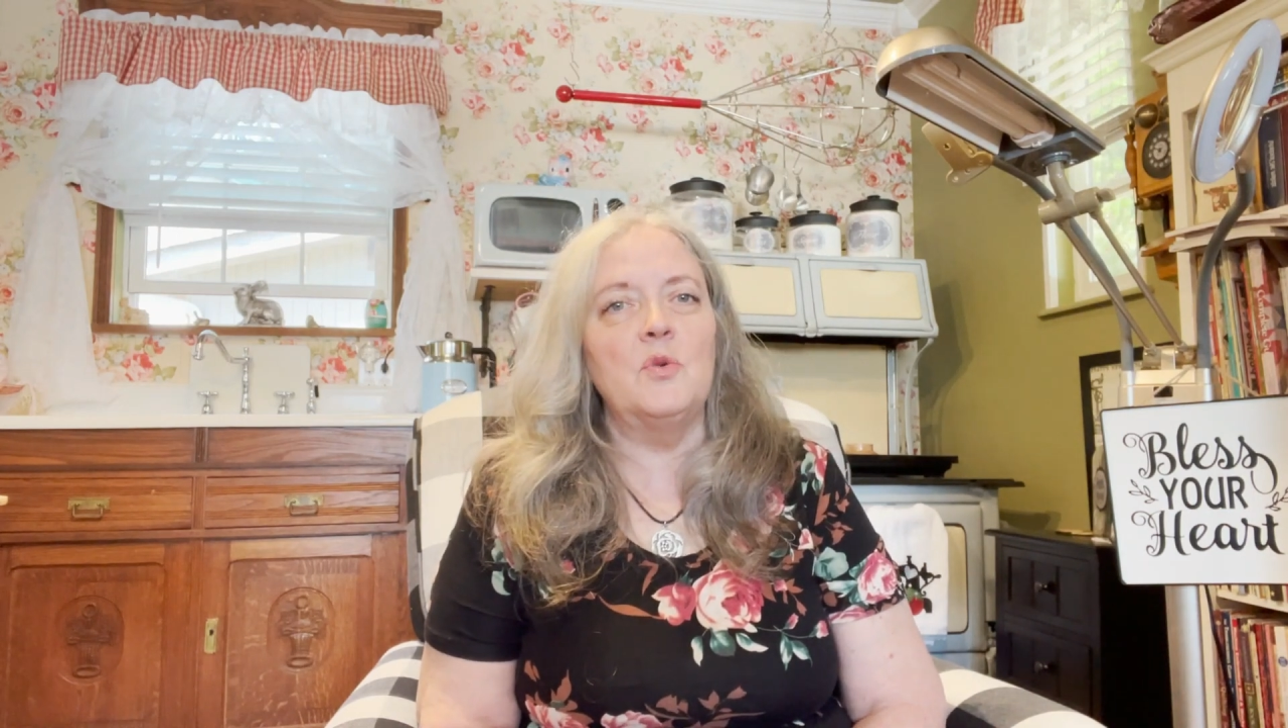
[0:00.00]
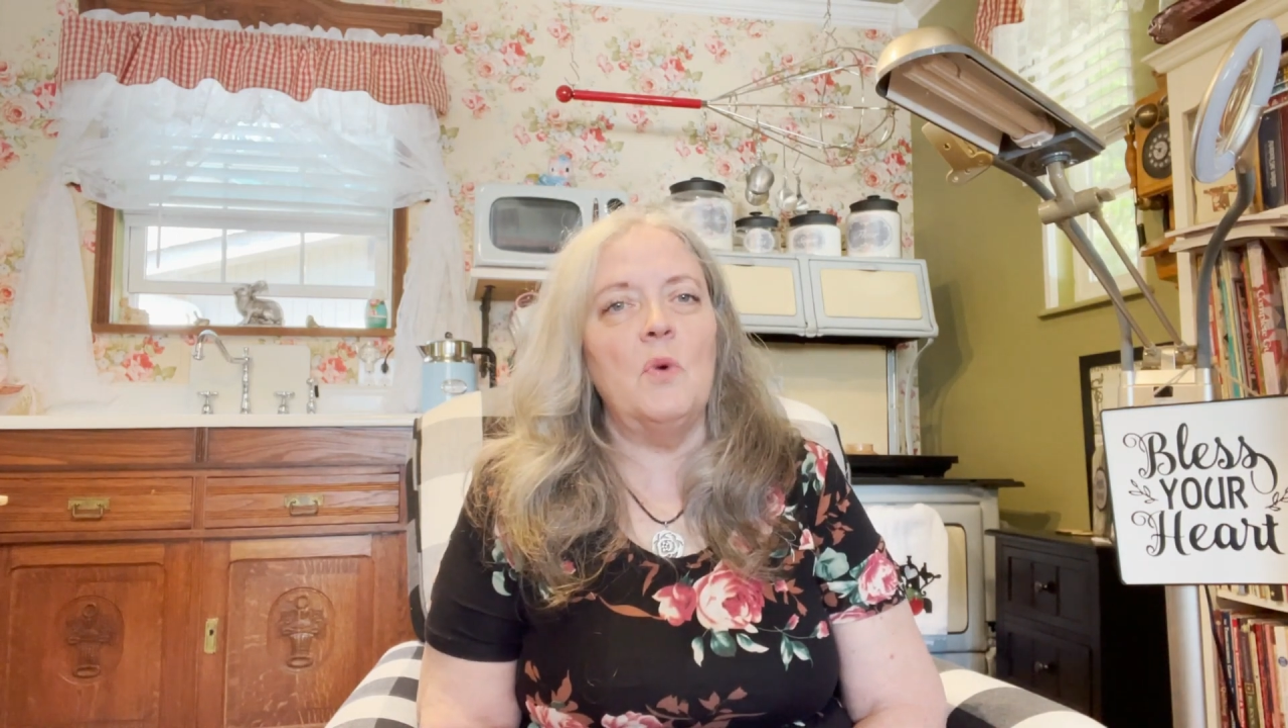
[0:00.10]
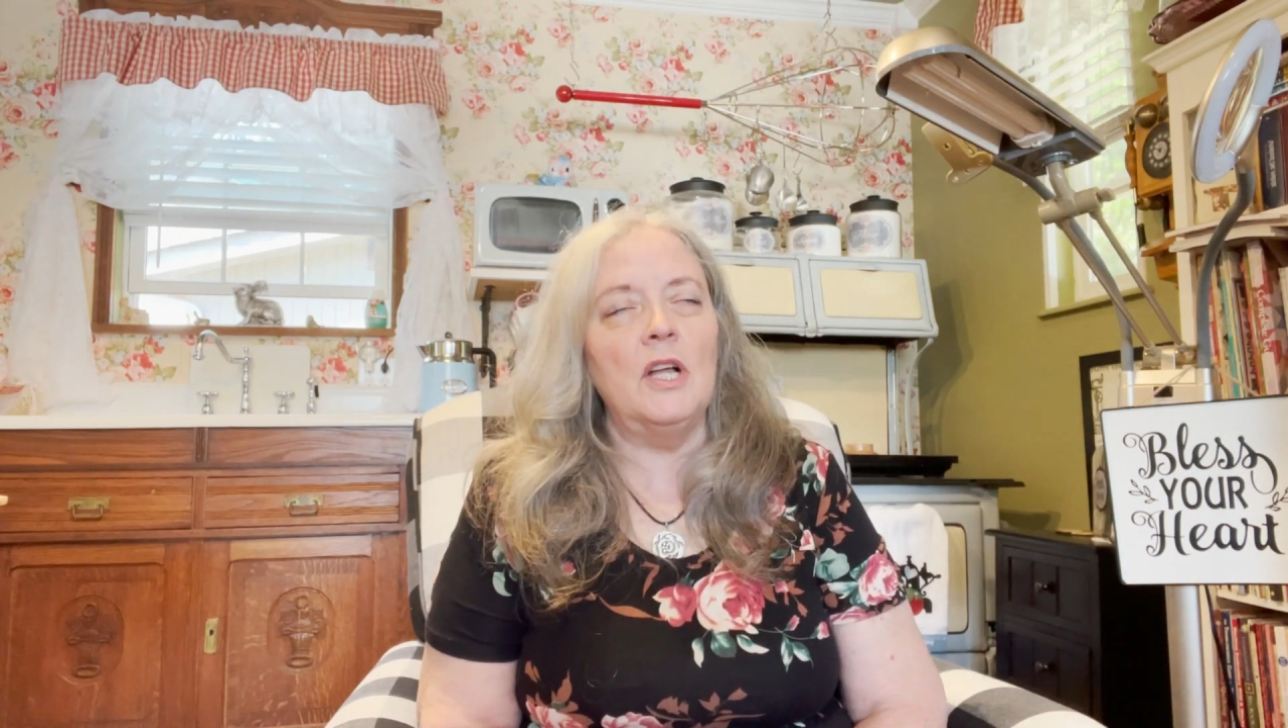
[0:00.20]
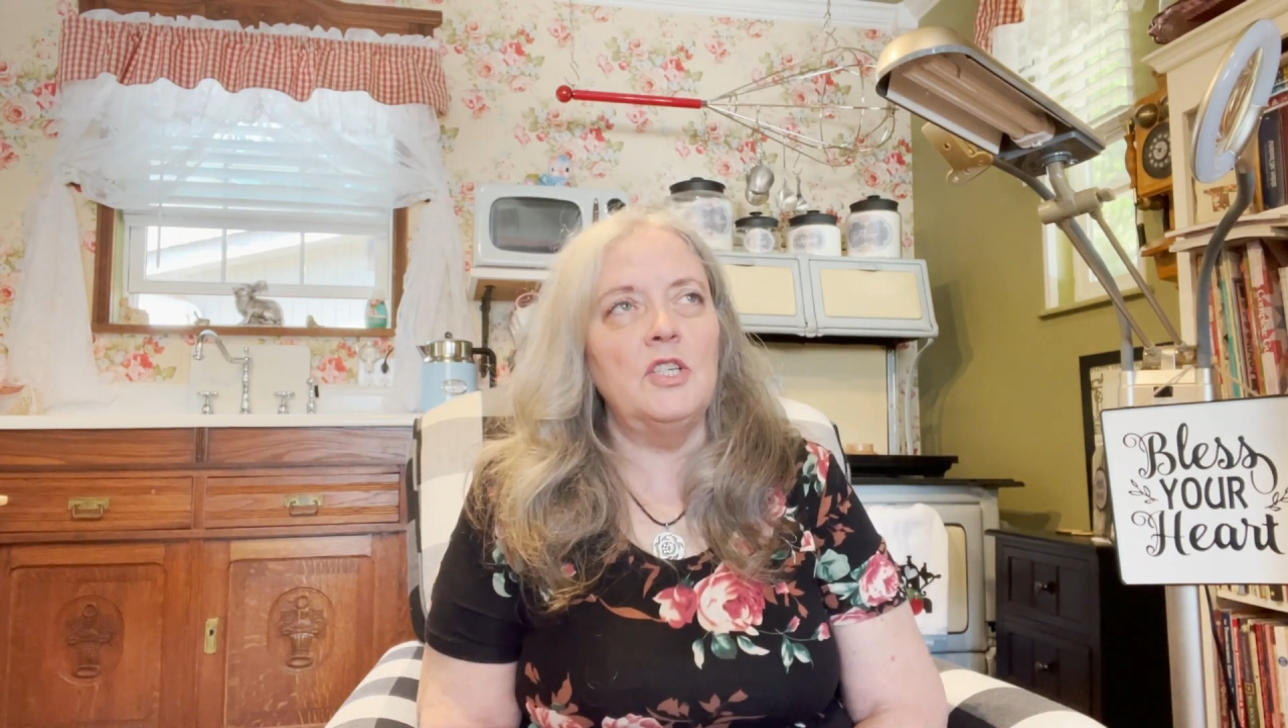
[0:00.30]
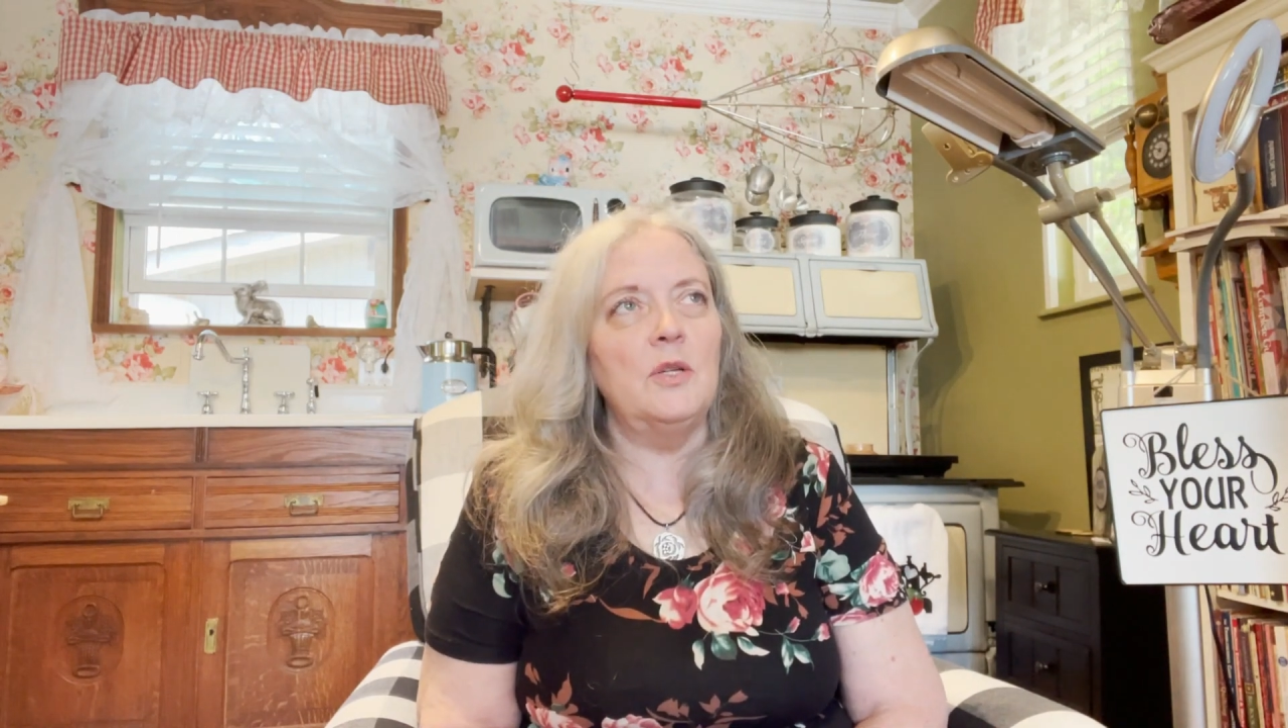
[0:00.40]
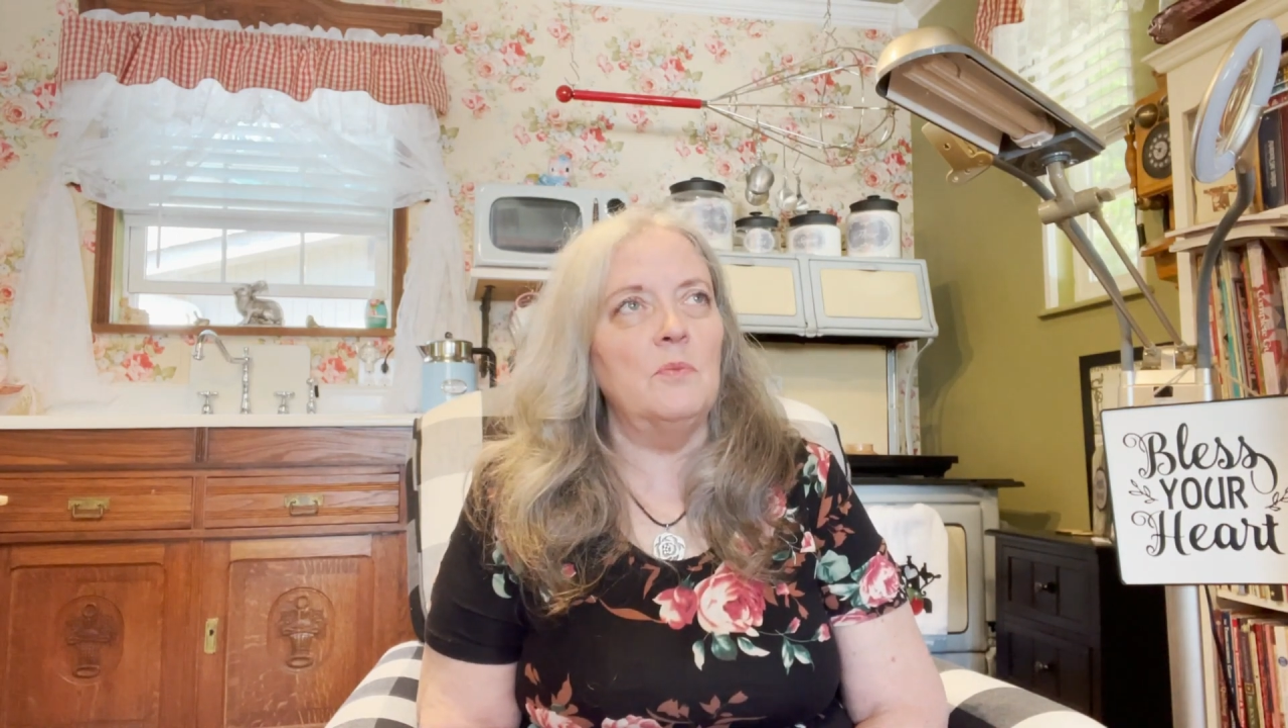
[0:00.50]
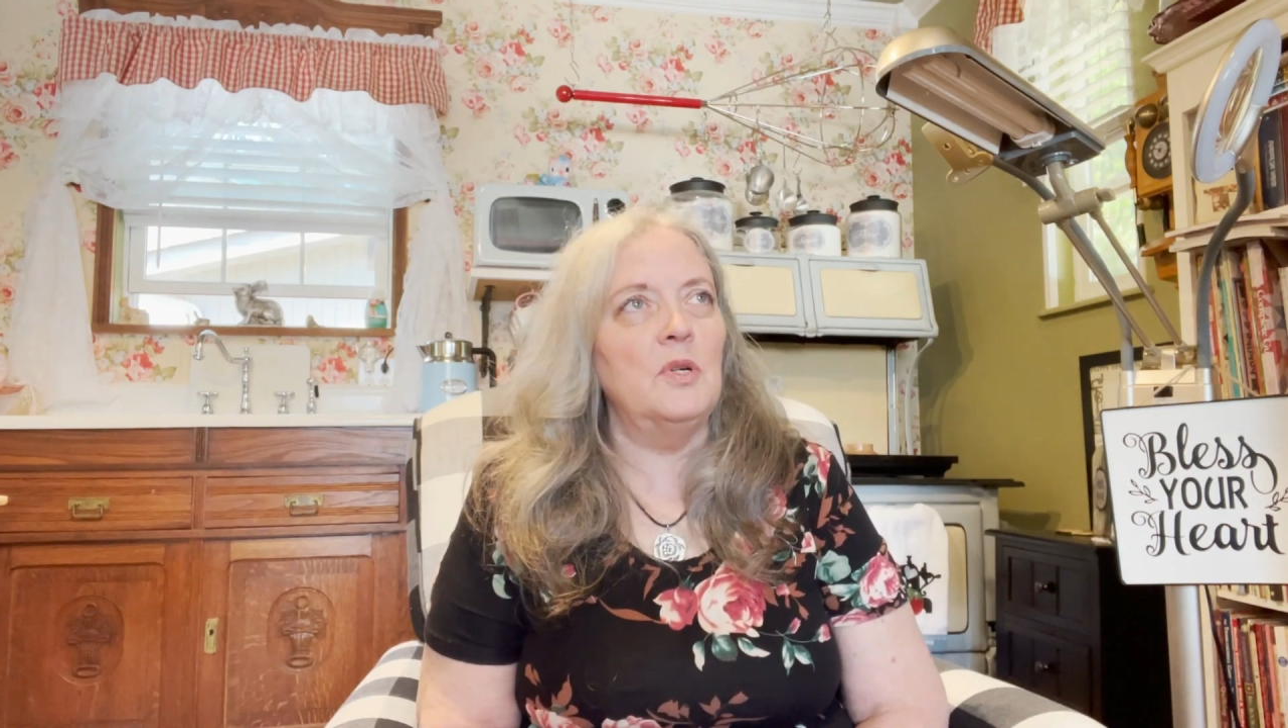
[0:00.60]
you're watching,